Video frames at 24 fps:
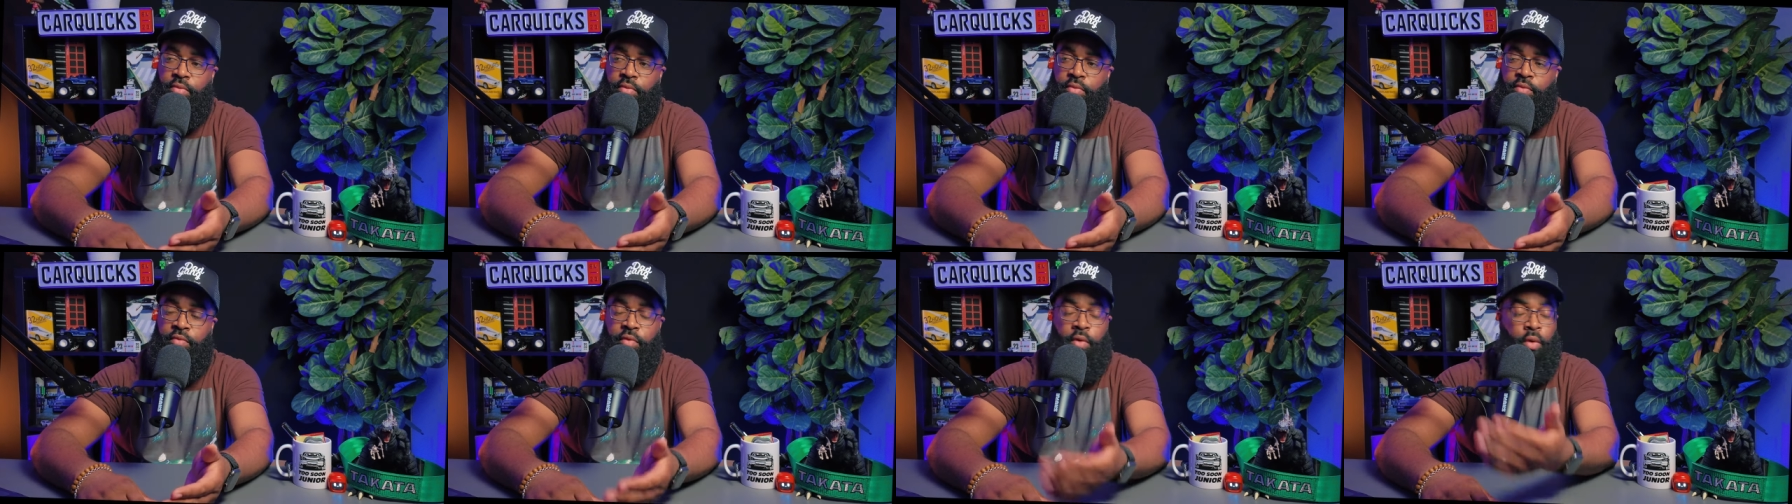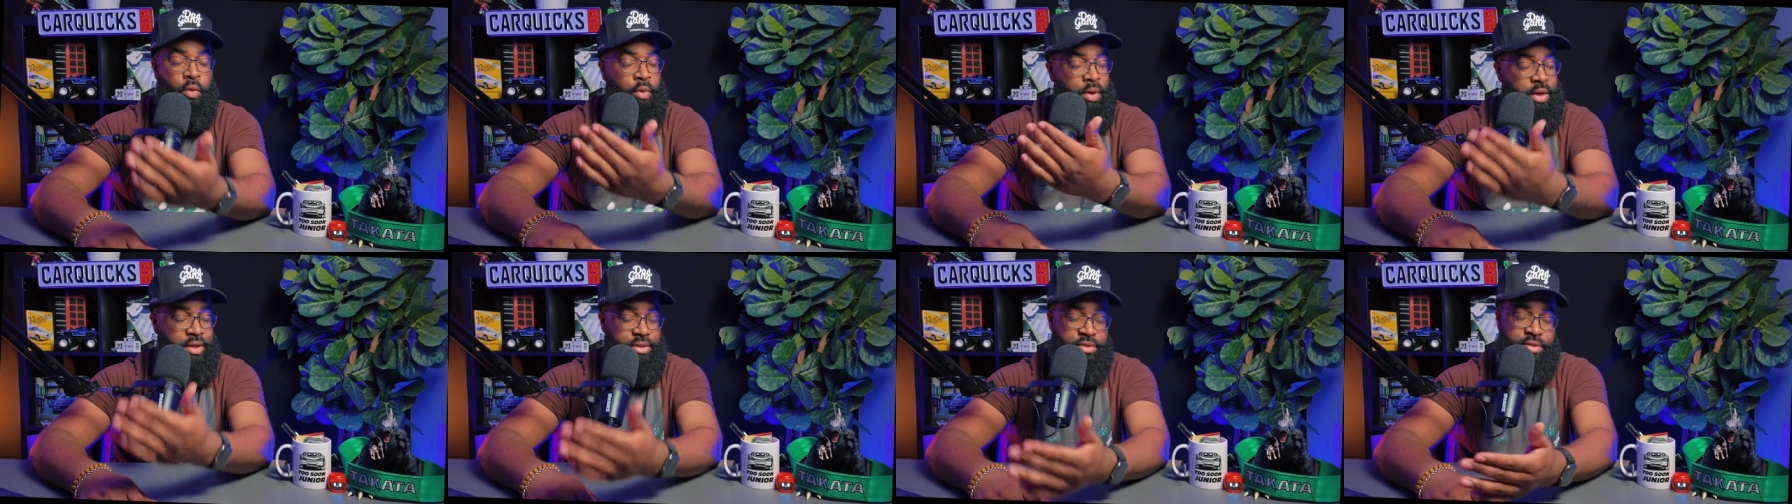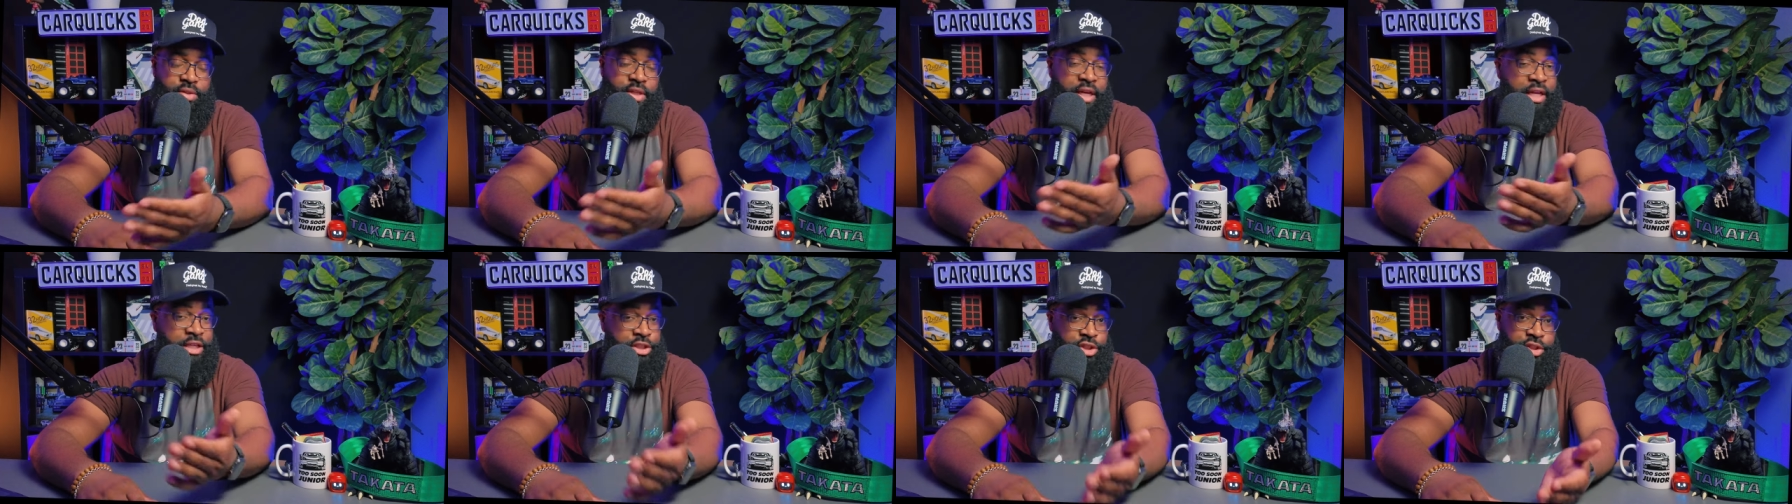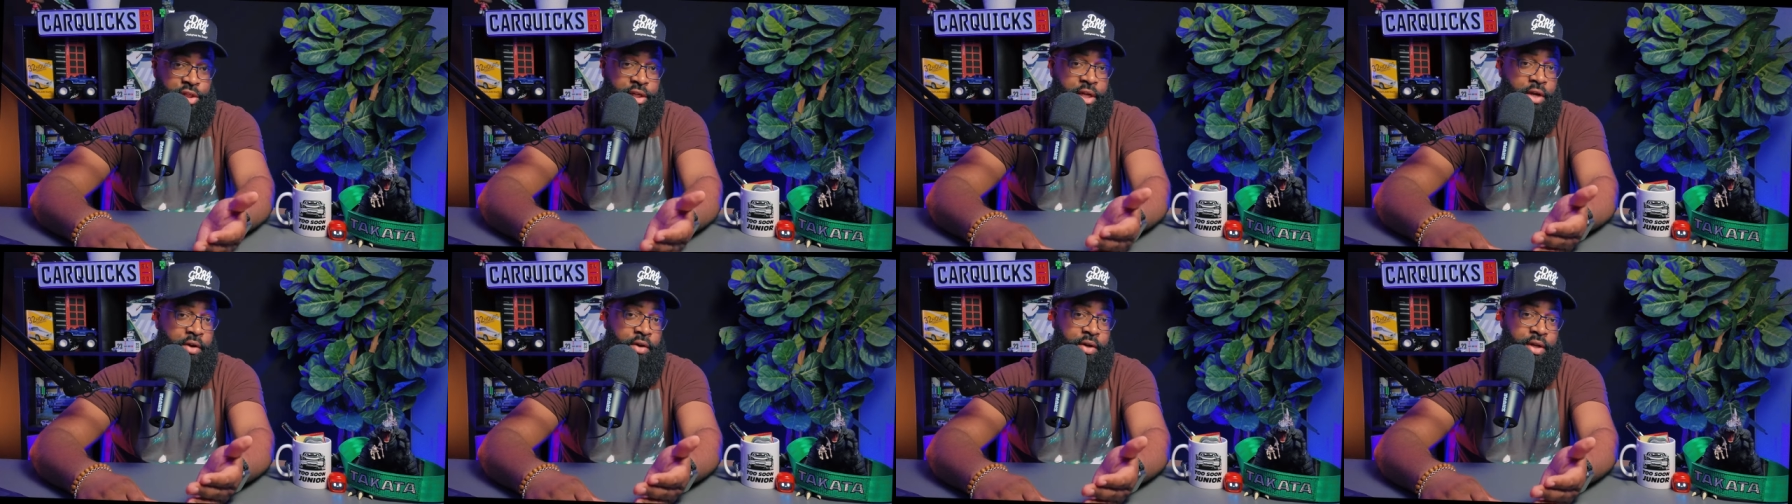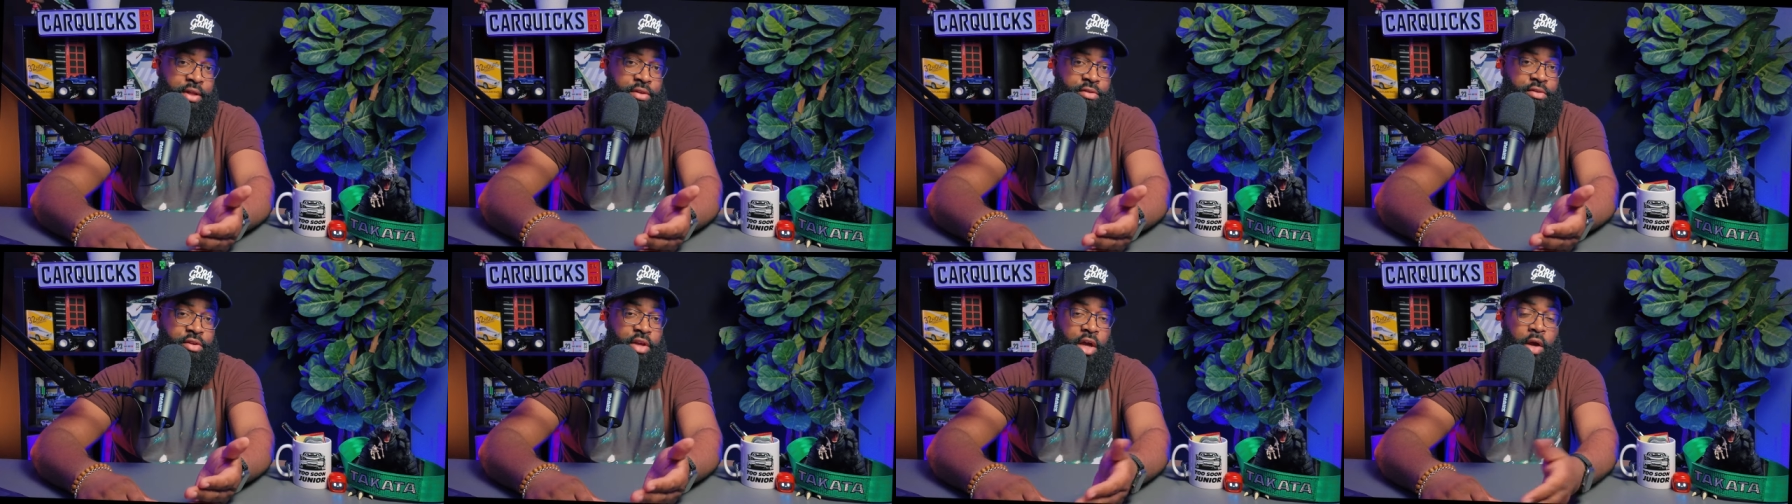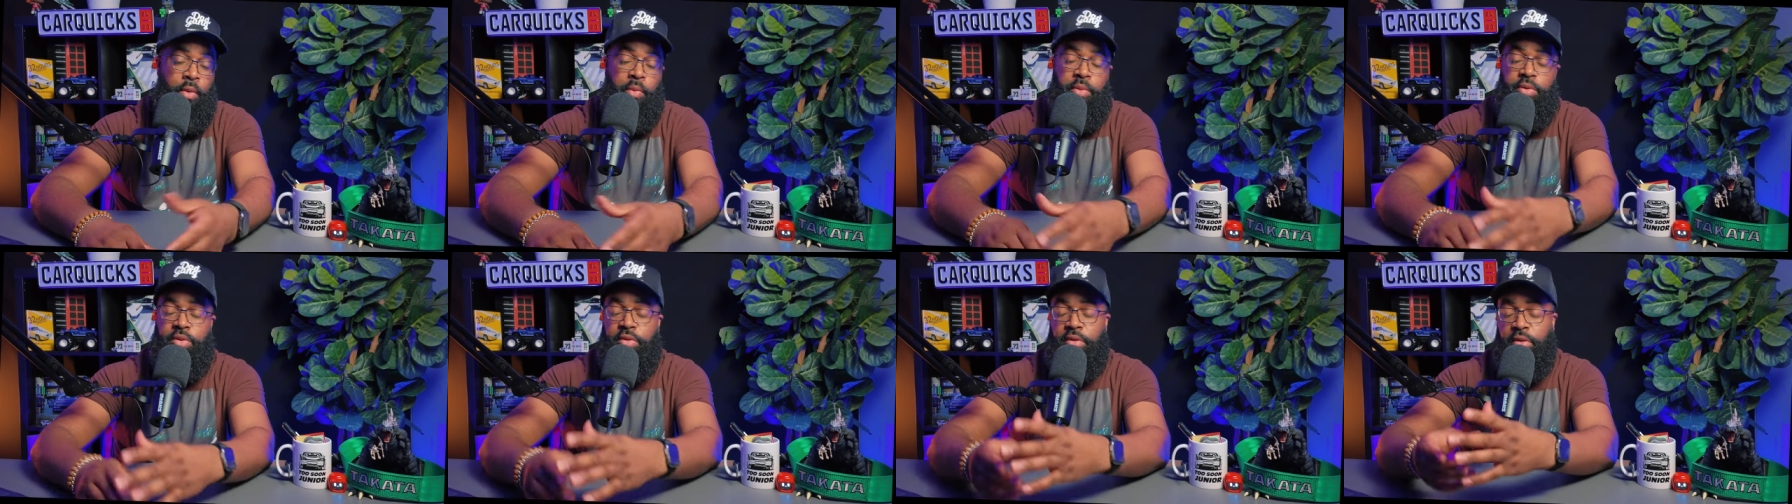Verus Engineering has
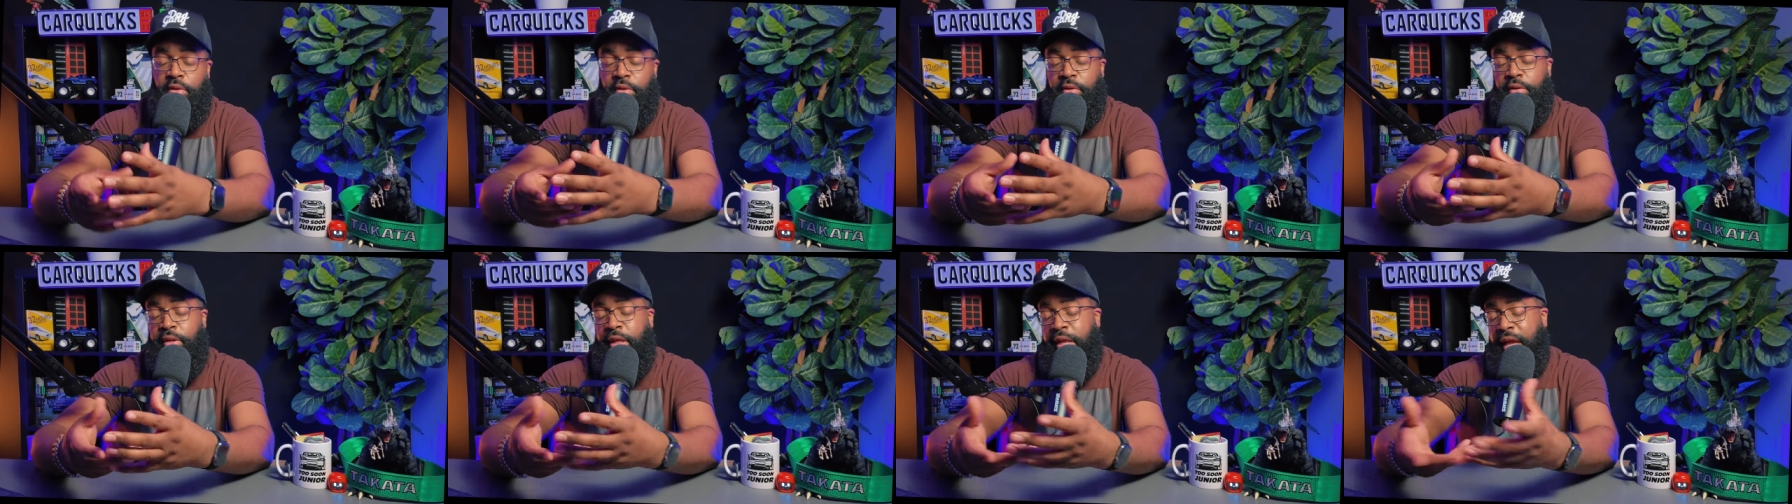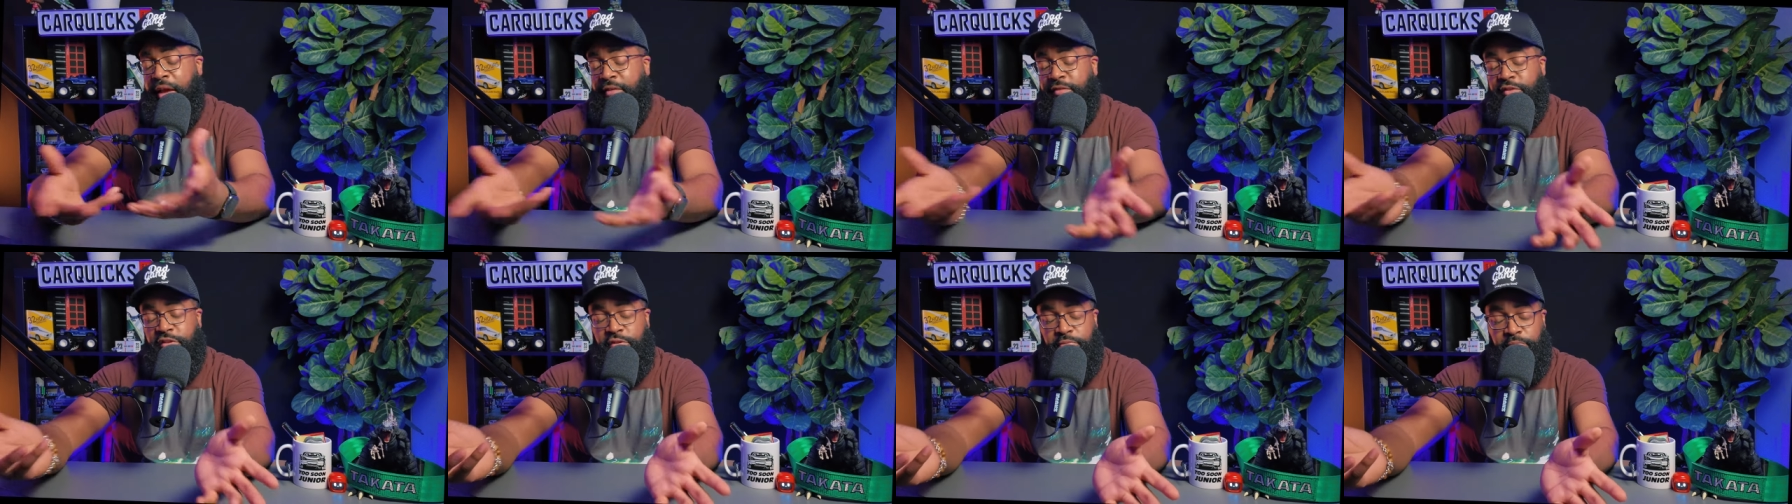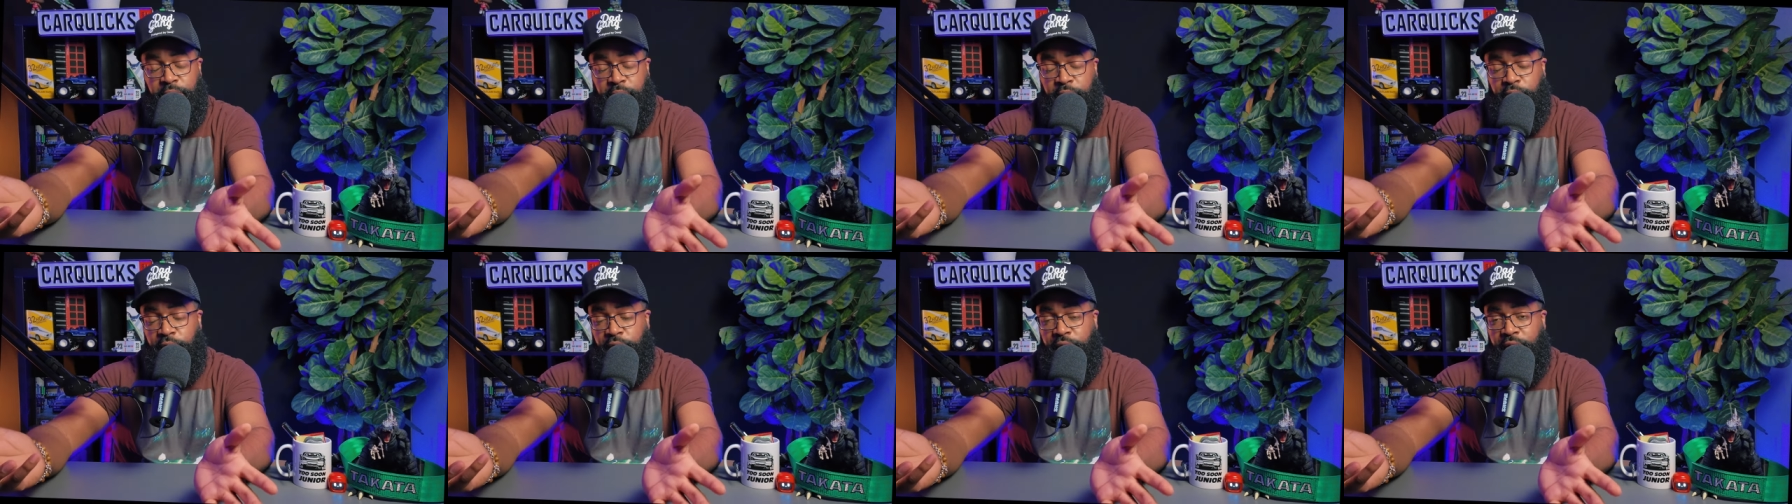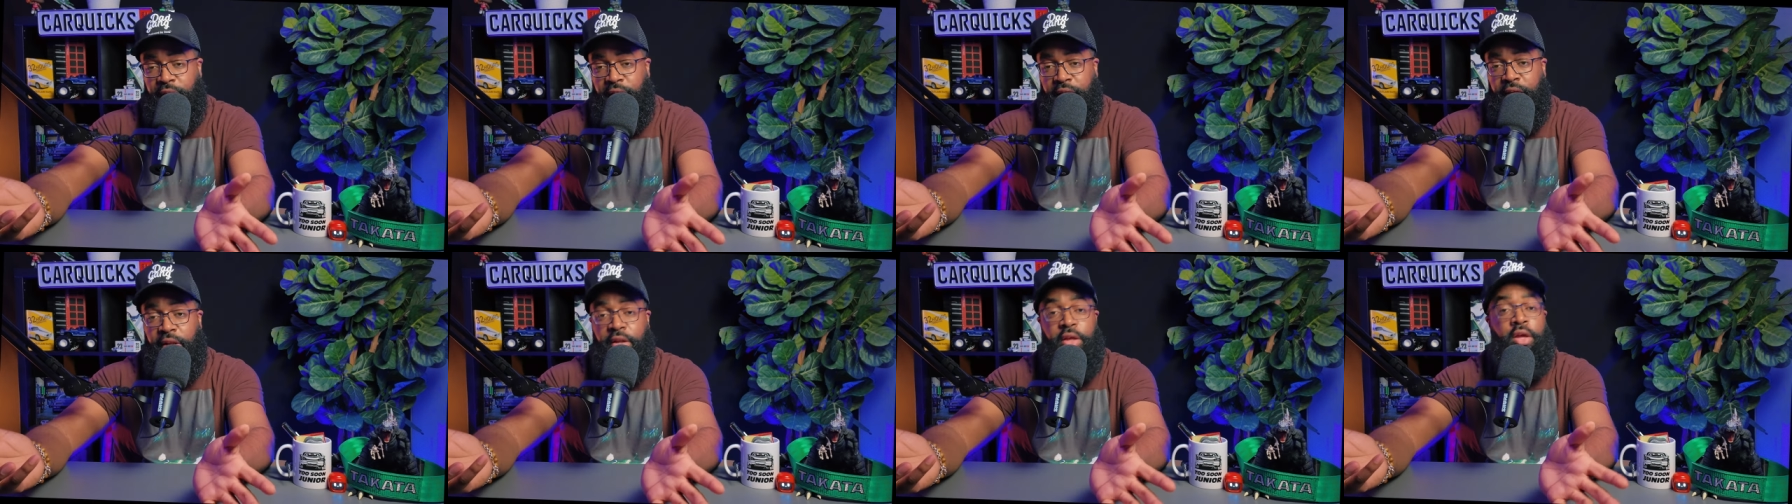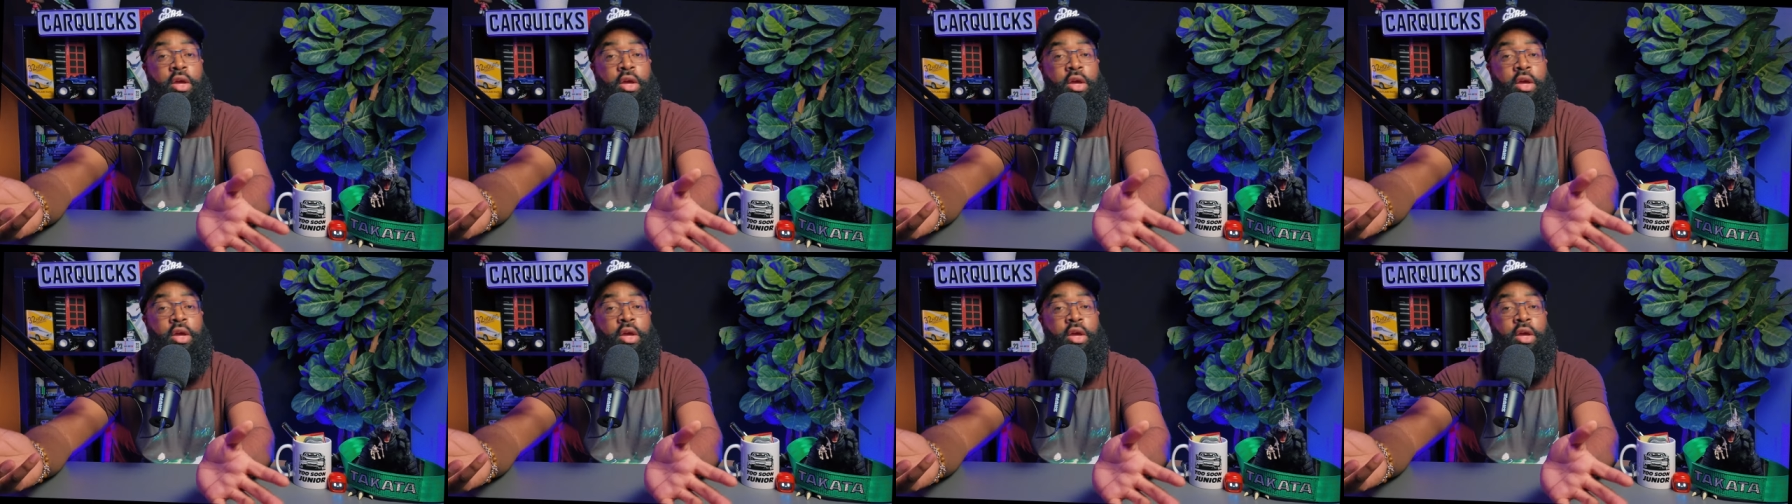done with the, they have a splitter kit